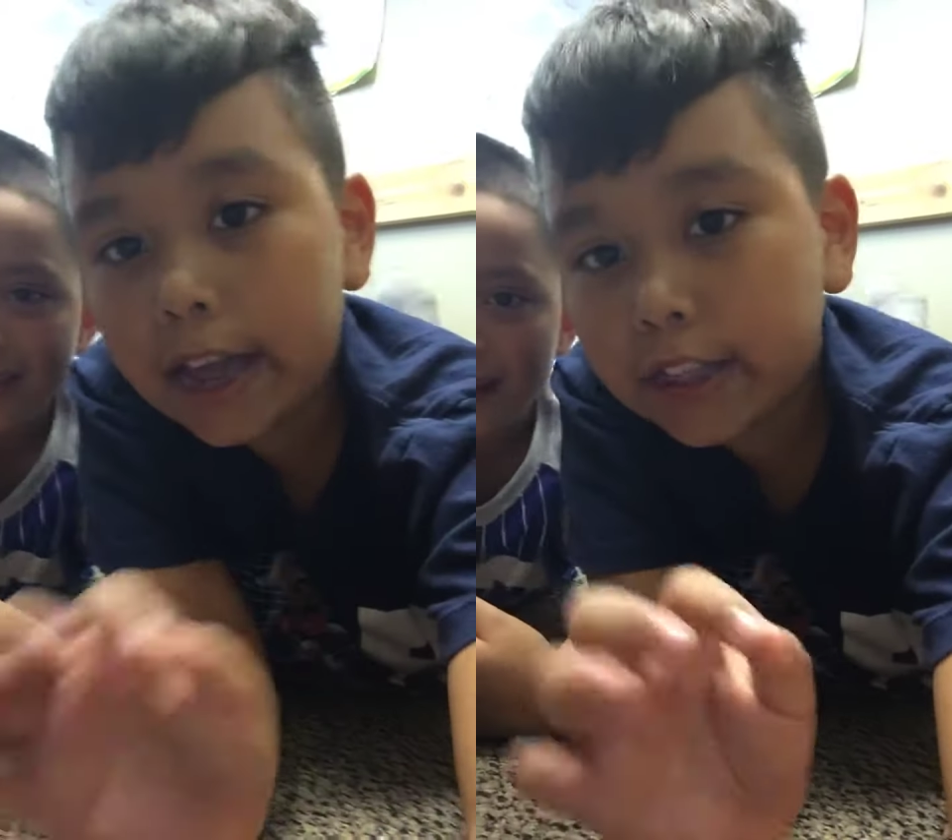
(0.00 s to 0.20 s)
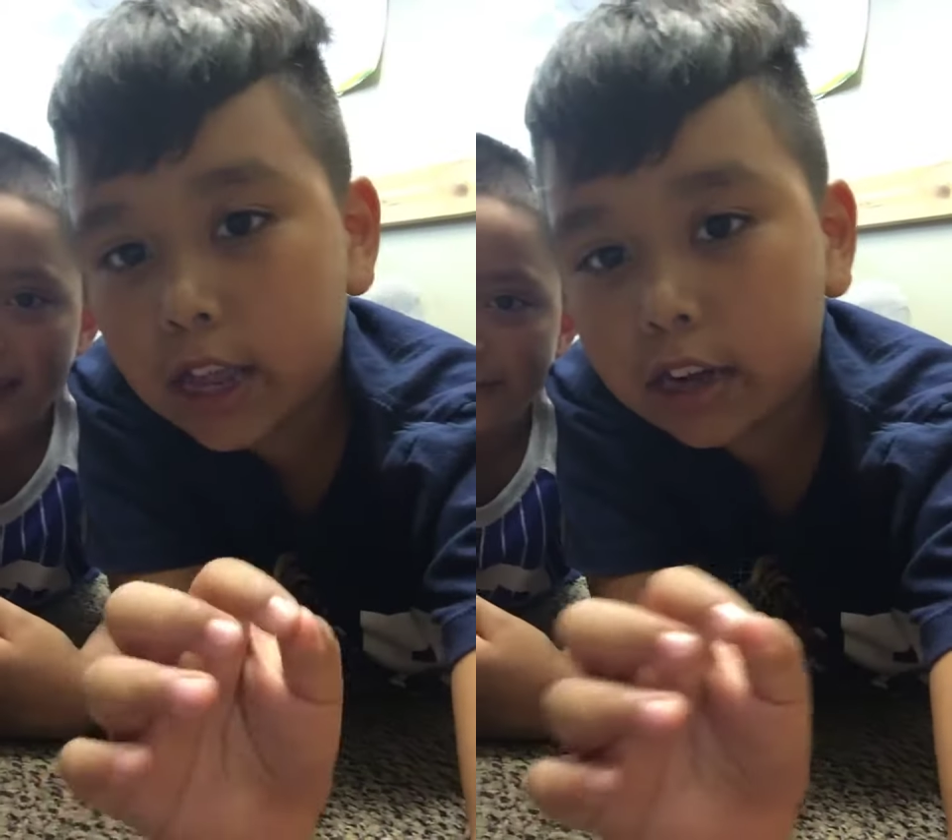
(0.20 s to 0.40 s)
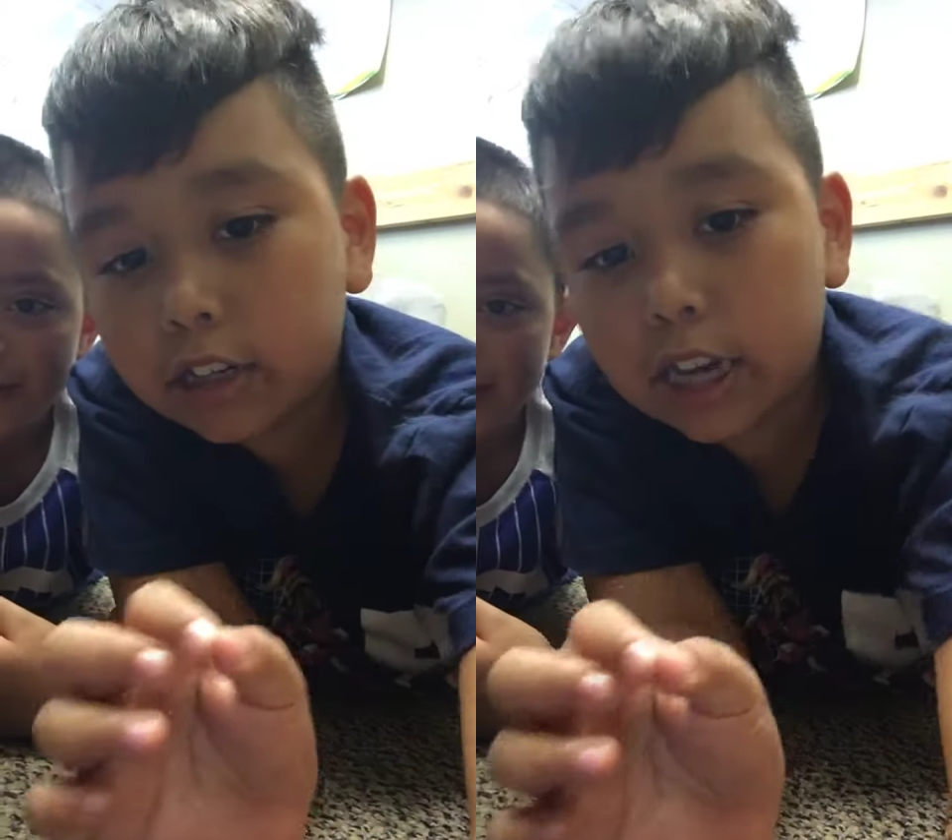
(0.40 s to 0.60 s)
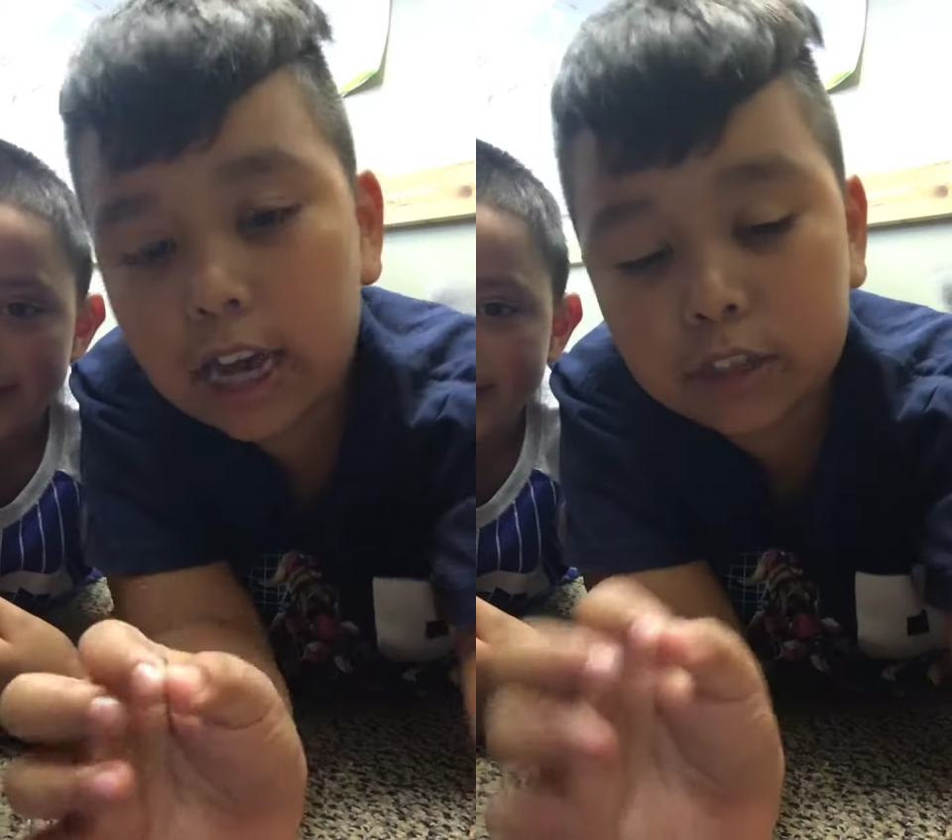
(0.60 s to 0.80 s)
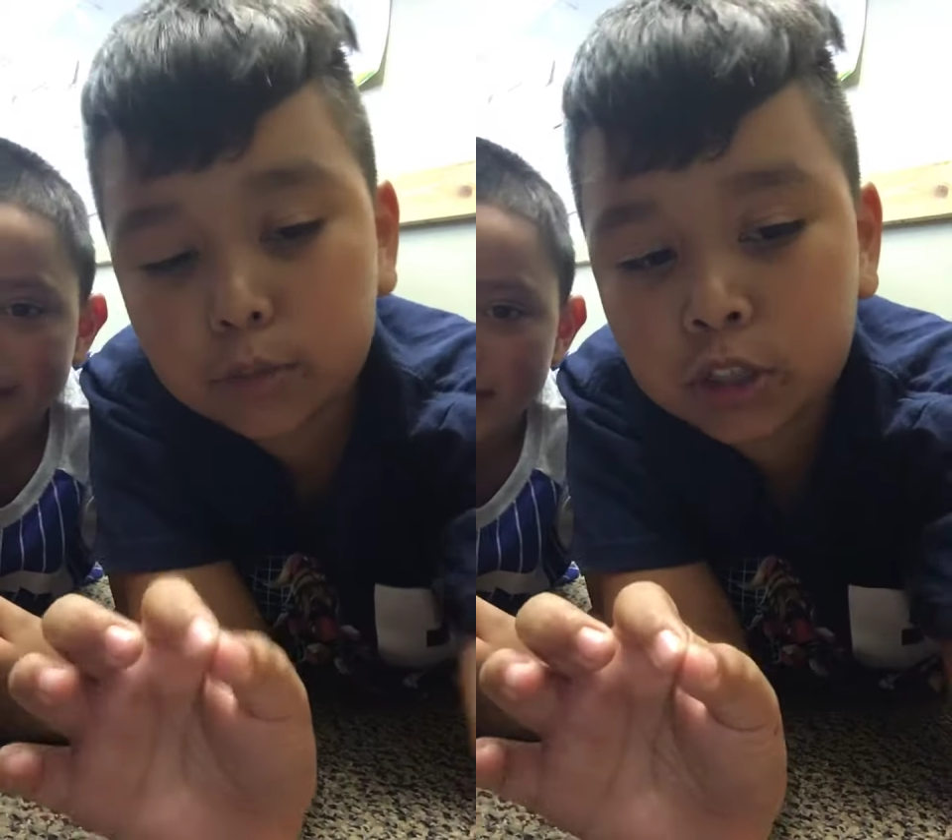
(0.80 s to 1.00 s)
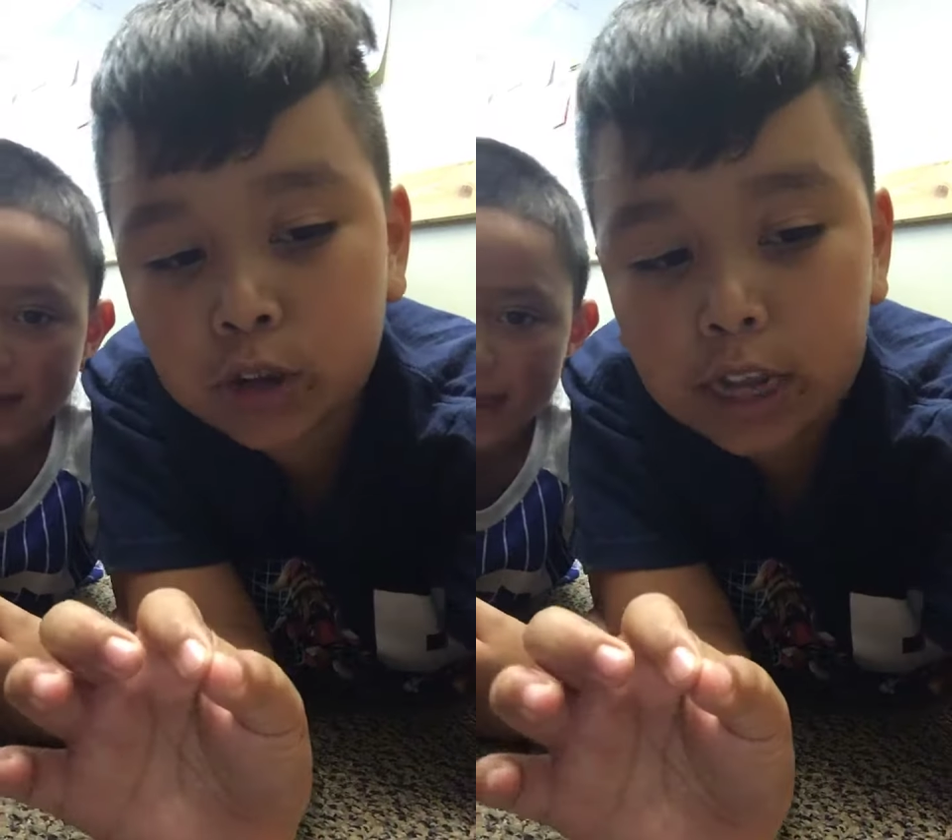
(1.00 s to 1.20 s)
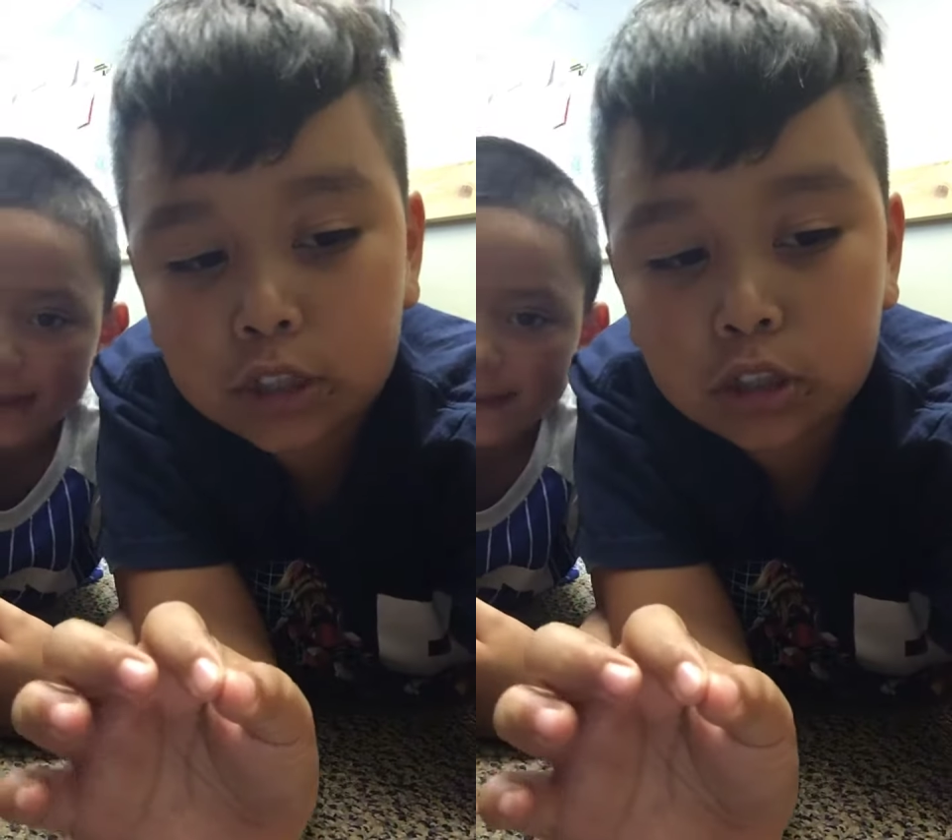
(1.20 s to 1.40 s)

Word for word: And then as we try